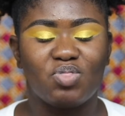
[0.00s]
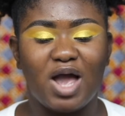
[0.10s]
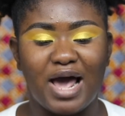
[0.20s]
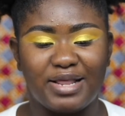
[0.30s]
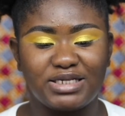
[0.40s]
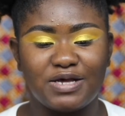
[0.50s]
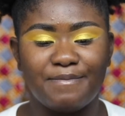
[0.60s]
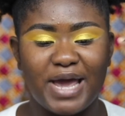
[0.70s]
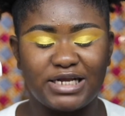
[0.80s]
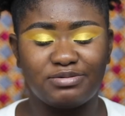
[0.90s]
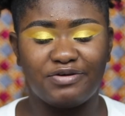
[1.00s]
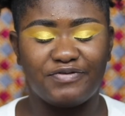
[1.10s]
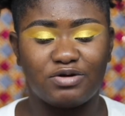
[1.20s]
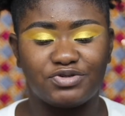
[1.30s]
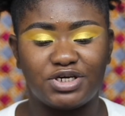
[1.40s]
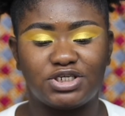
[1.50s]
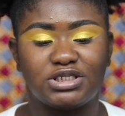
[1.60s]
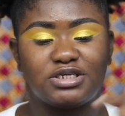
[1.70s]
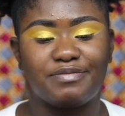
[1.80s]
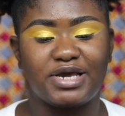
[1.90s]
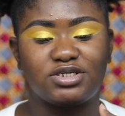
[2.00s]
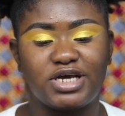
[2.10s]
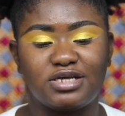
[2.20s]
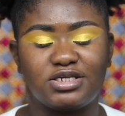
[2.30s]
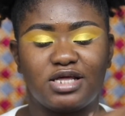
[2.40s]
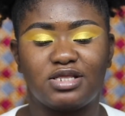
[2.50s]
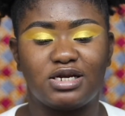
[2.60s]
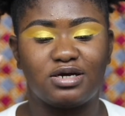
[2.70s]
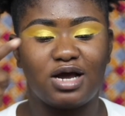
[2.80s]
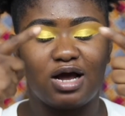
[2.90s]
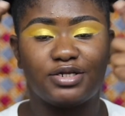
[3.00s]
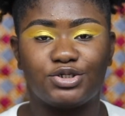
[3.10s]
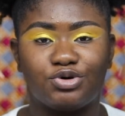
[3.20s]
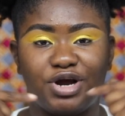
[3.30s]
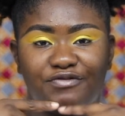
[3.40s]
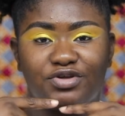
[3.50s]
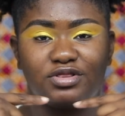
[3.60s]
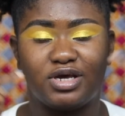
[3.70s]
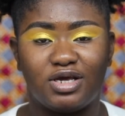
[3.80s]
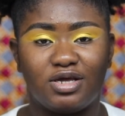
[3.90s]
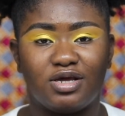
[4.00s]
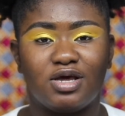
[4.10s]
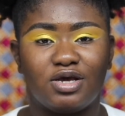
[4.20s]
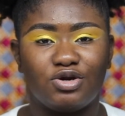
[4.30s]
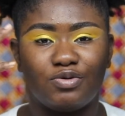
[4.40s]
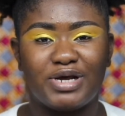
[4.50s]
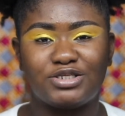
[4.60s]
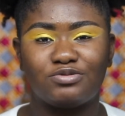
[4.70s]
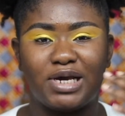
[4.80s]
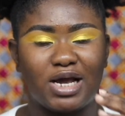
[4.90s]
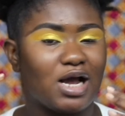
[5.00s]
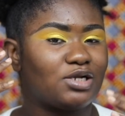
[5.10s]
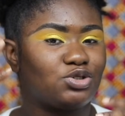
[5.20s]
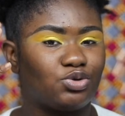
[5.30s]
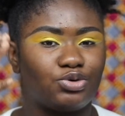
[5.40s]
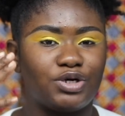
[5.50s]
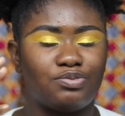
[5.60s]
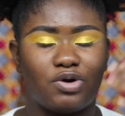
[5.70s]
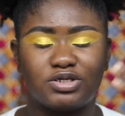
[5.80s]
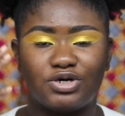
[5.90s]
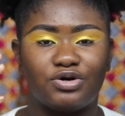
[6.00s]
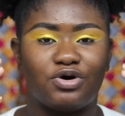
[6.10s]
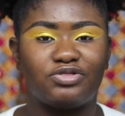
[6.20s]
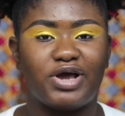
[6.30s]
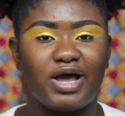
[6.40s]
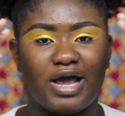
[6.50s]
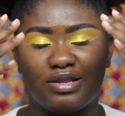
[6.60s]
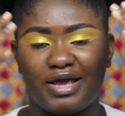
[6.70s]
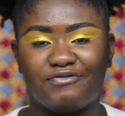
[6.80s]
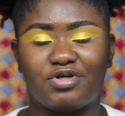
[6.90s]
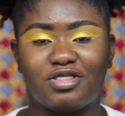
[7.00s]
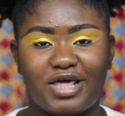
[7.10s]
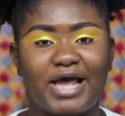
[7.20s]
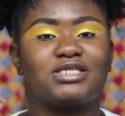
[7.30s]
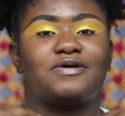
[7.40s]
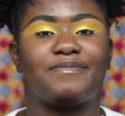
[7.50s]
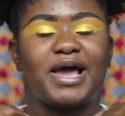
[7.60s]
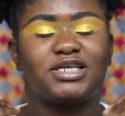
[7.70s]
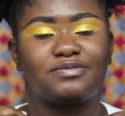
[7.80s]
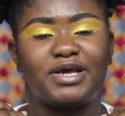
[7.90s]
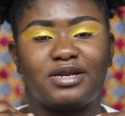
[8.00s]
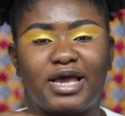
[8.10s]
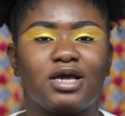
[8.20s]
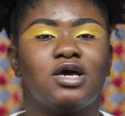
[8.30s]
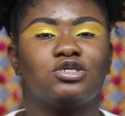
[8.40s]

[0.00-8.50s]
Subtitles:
I like to match my foundation to my chest and then contour everything. You know, when I do my contour and bronzer and all that, I like for that to match my neck.